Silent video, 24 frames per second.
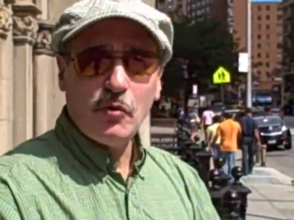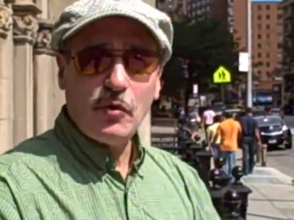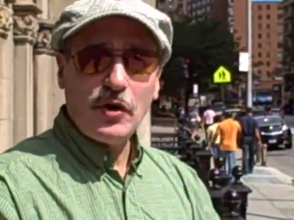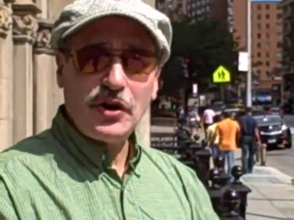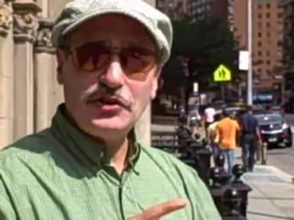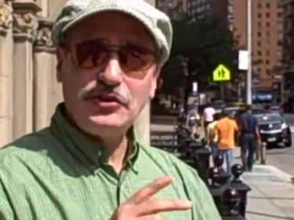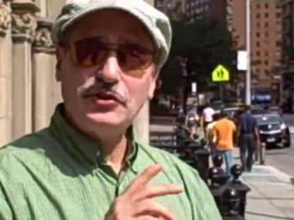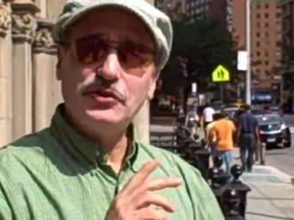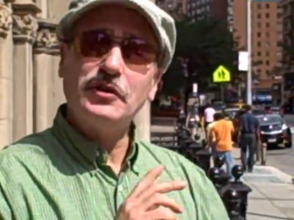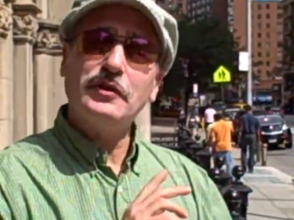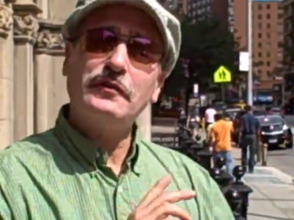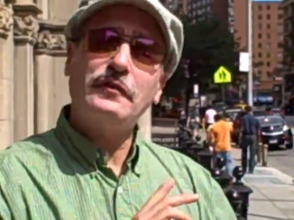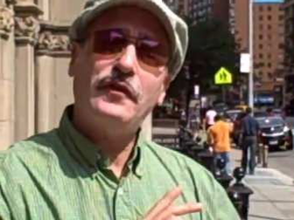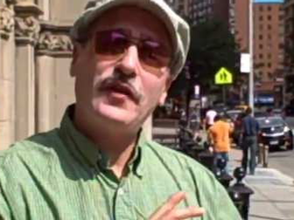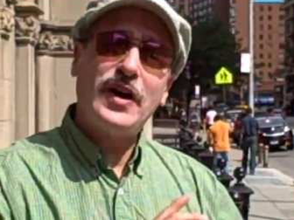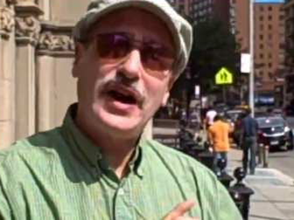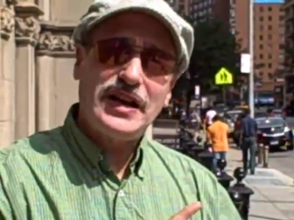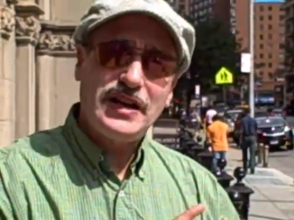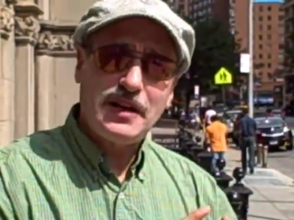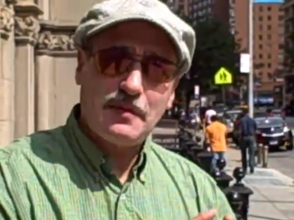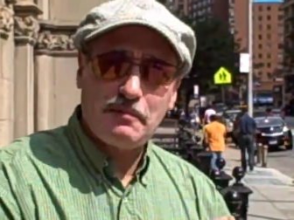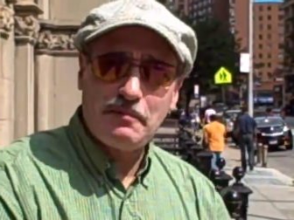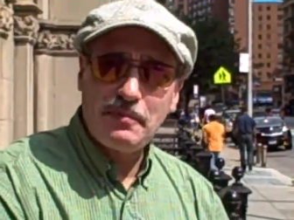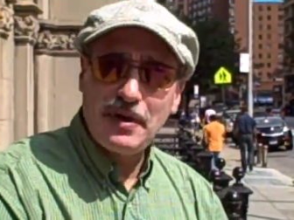Well, you can
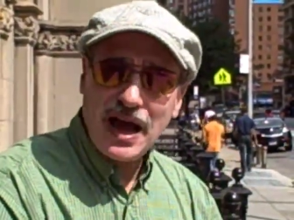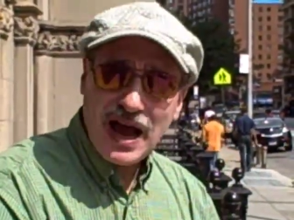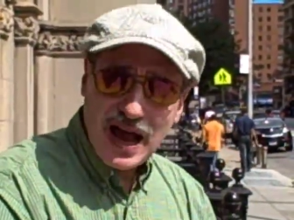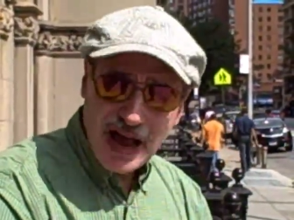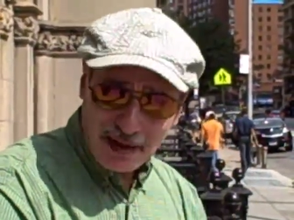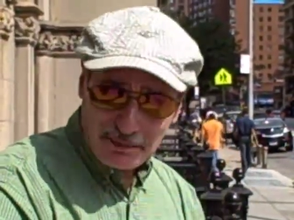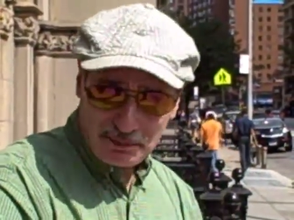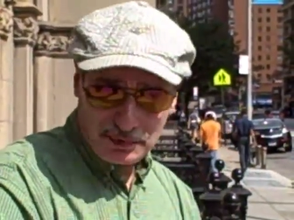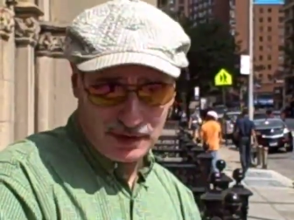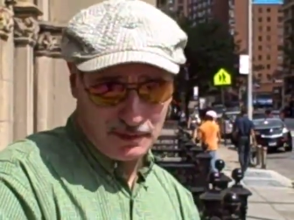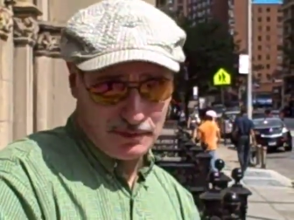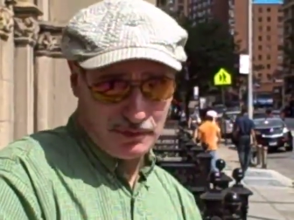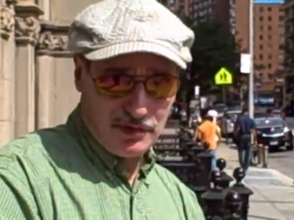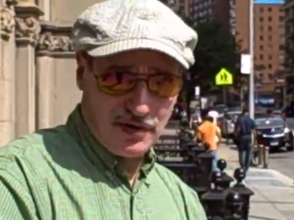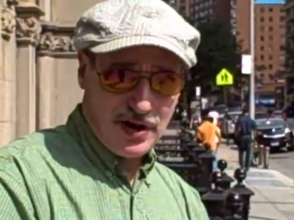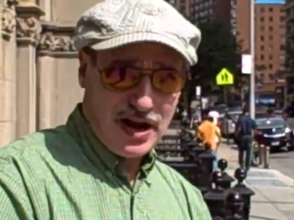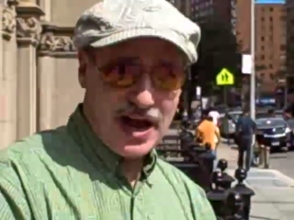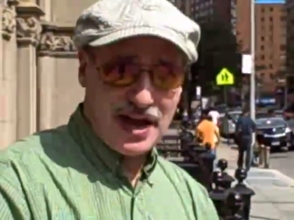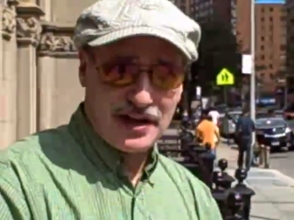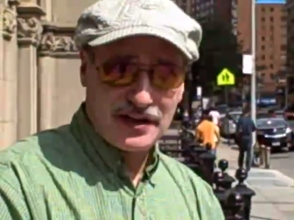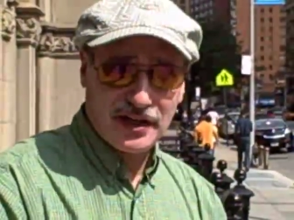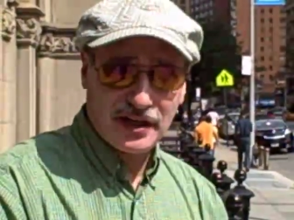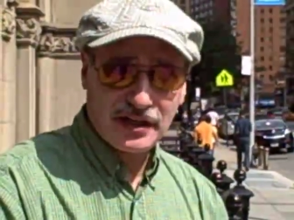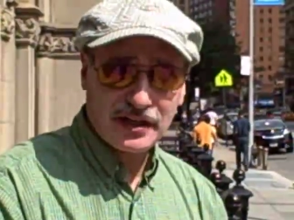find a popular
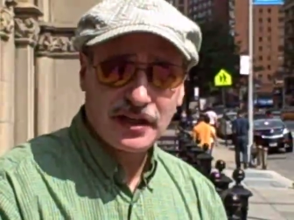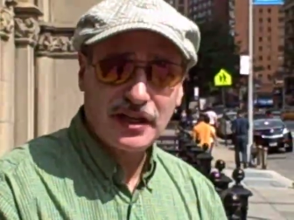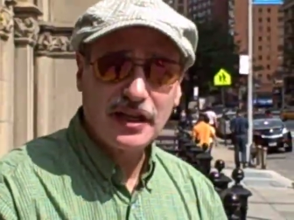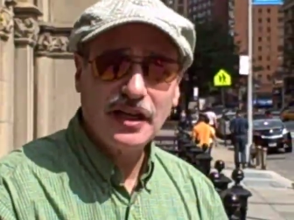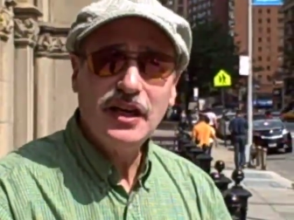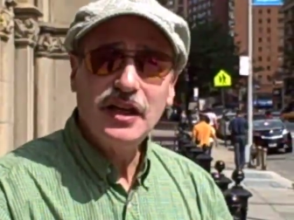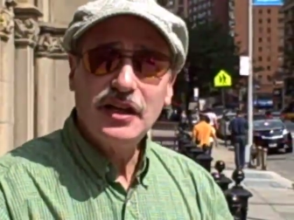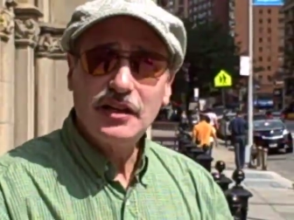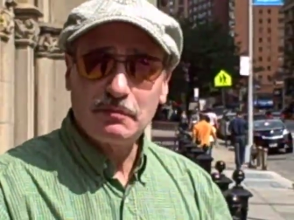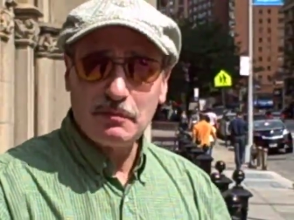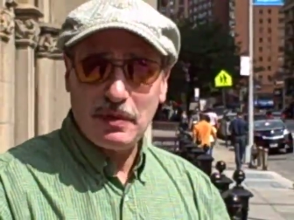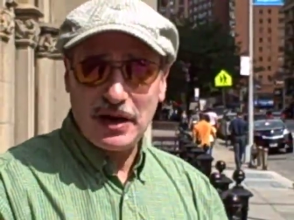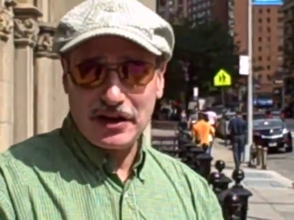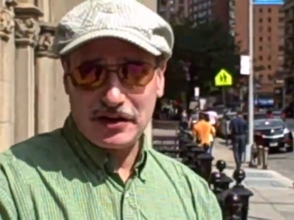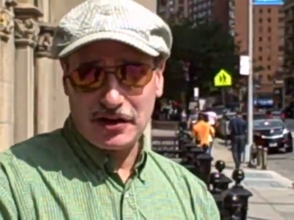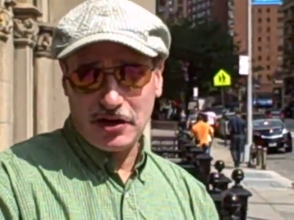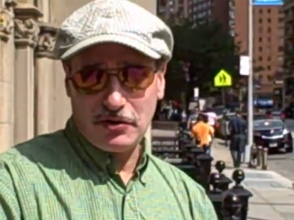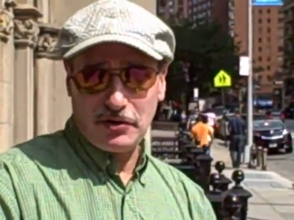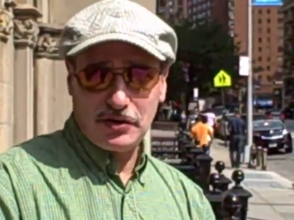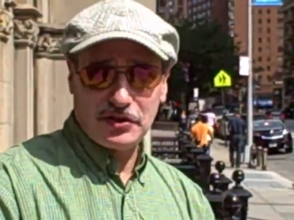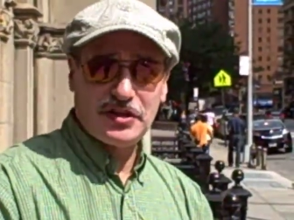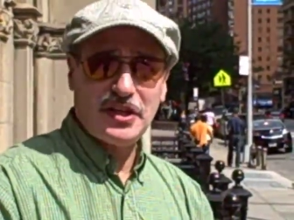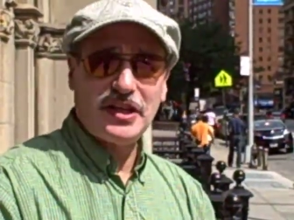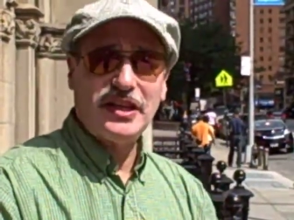product by
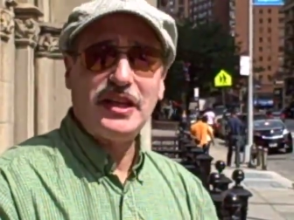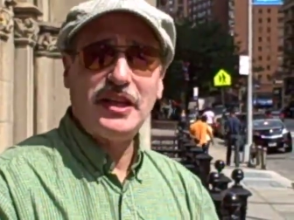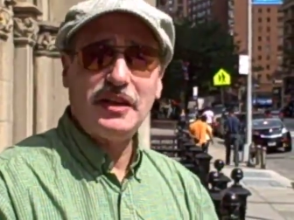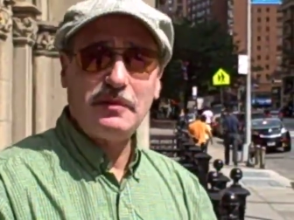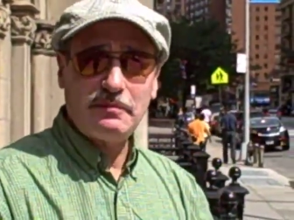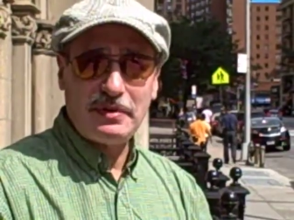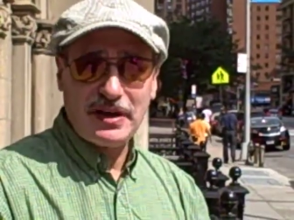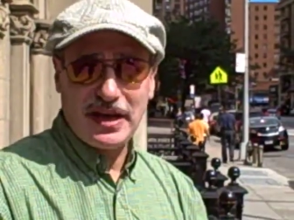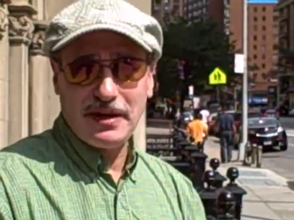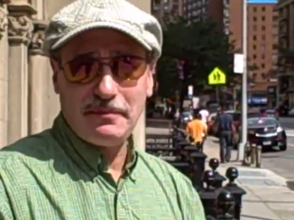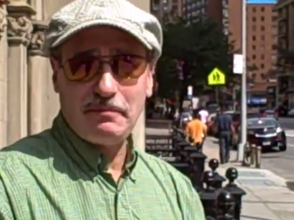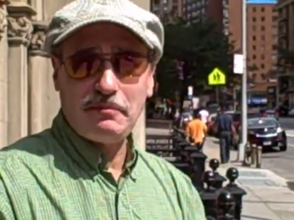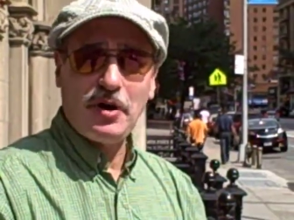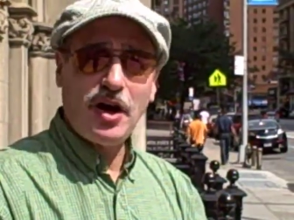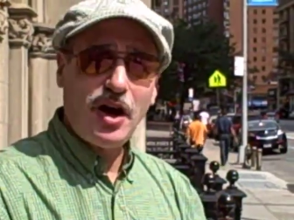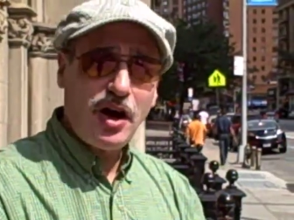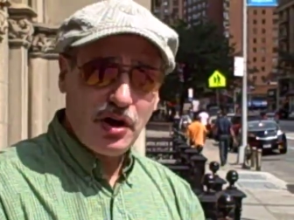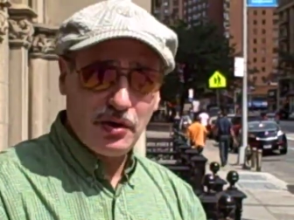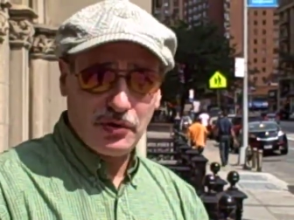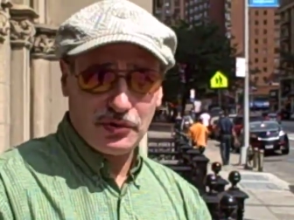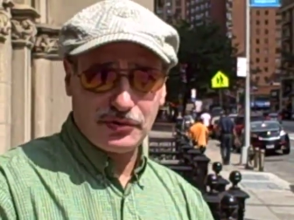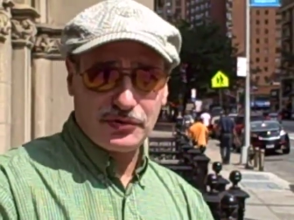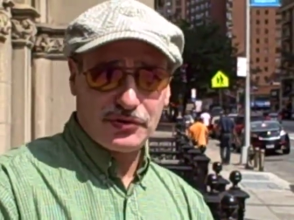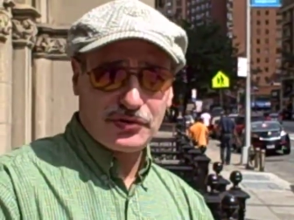going to eBay
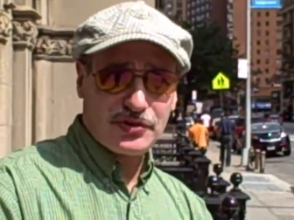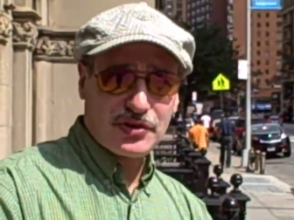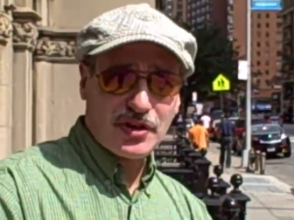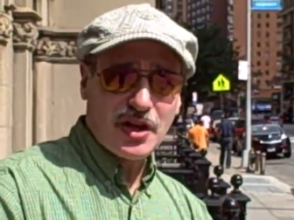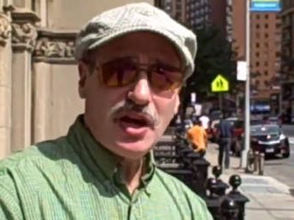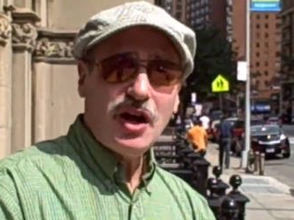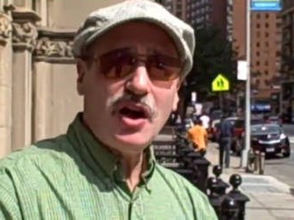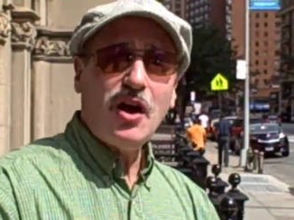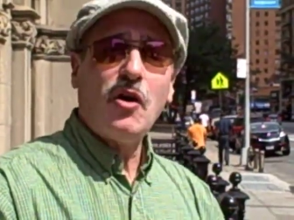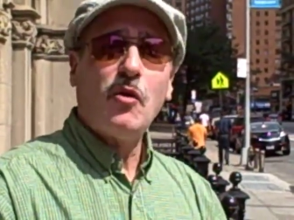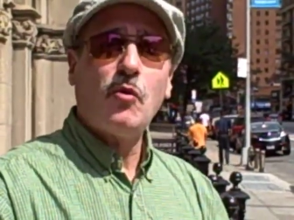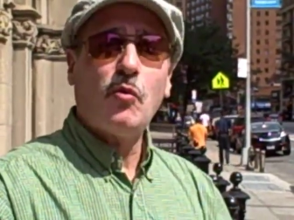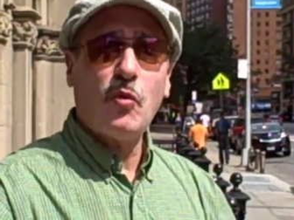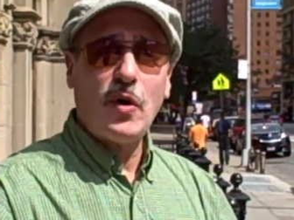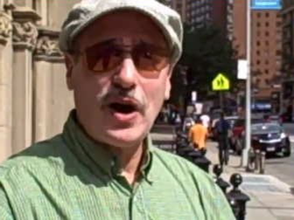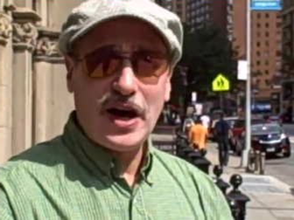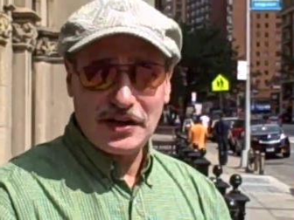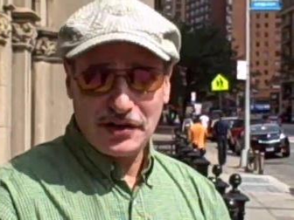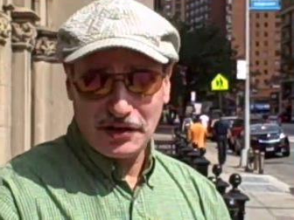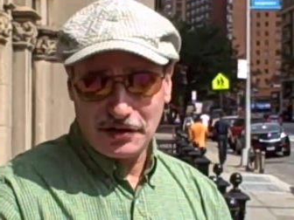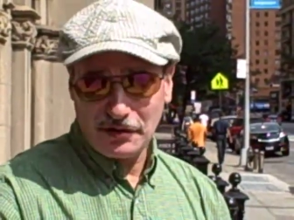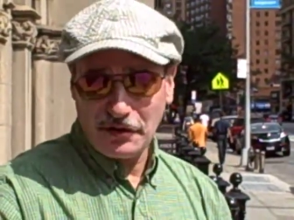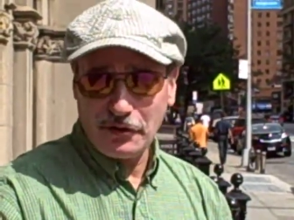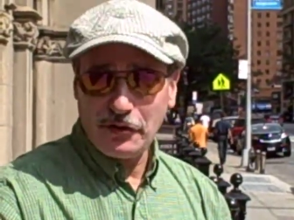Pulse.
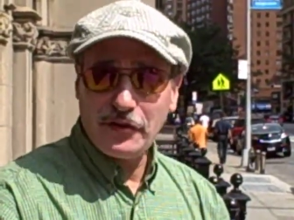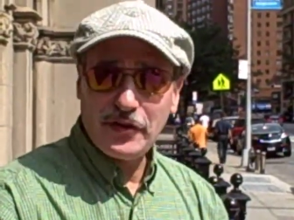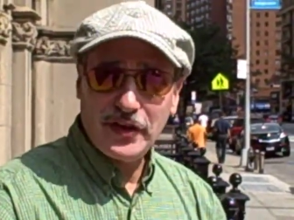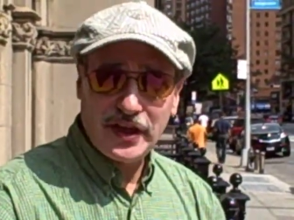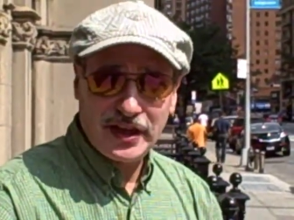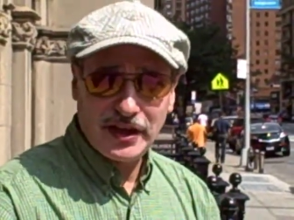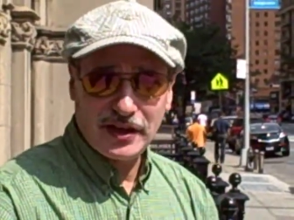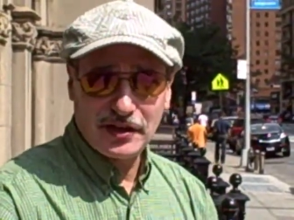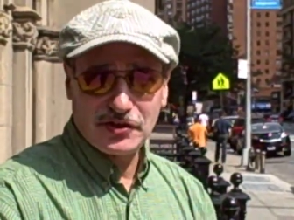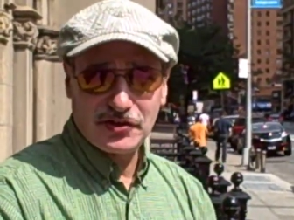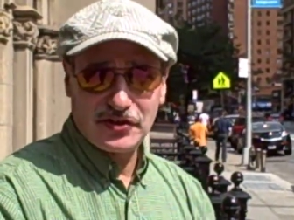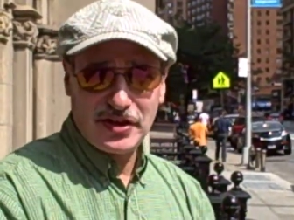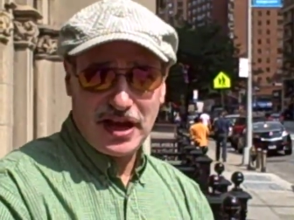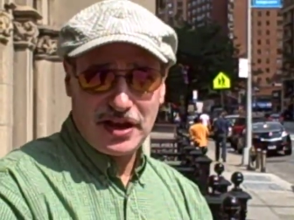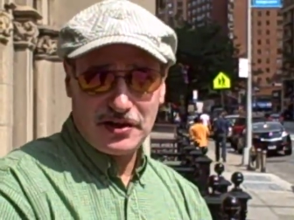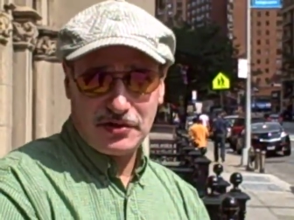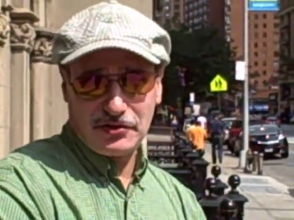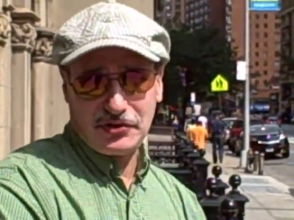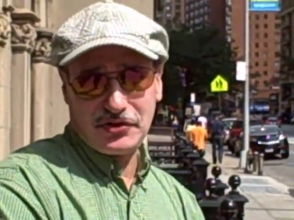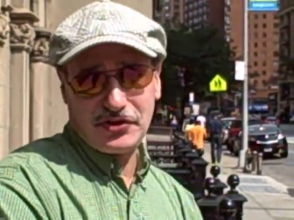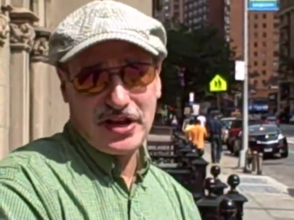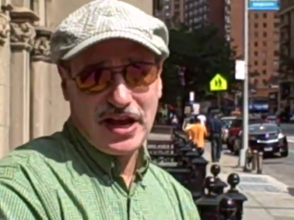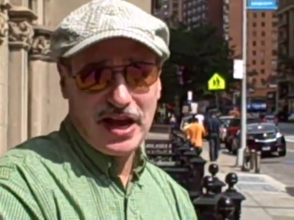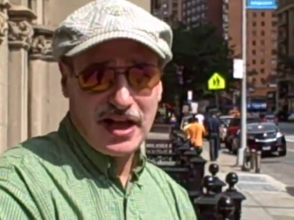What are the things
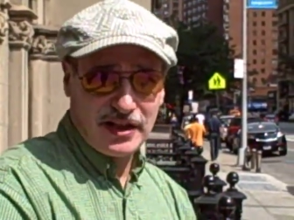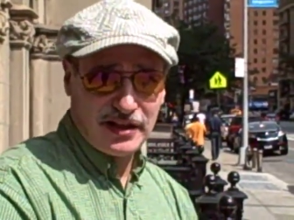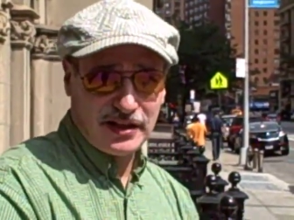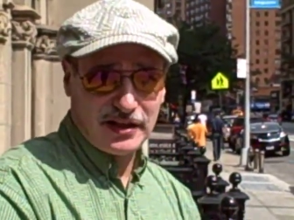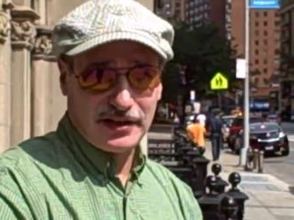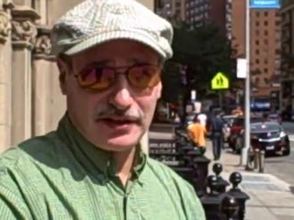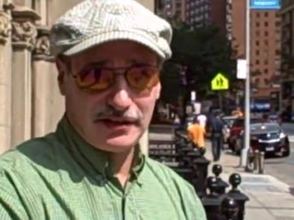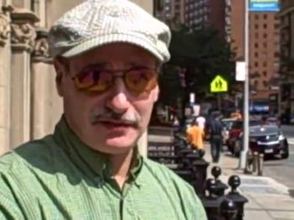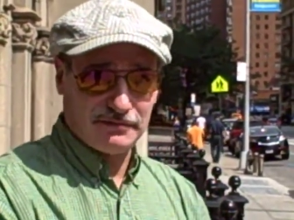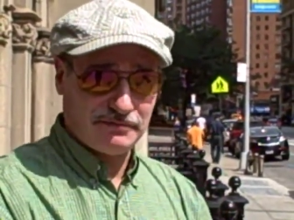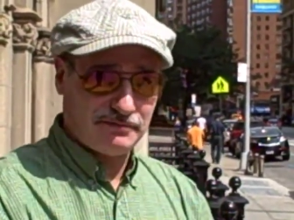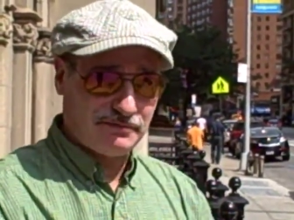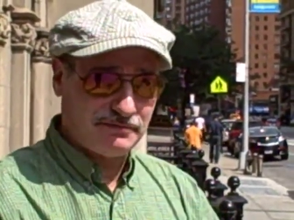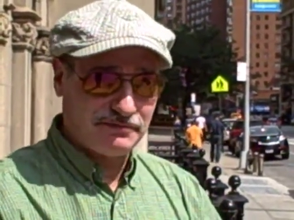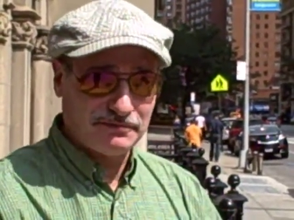that are selling?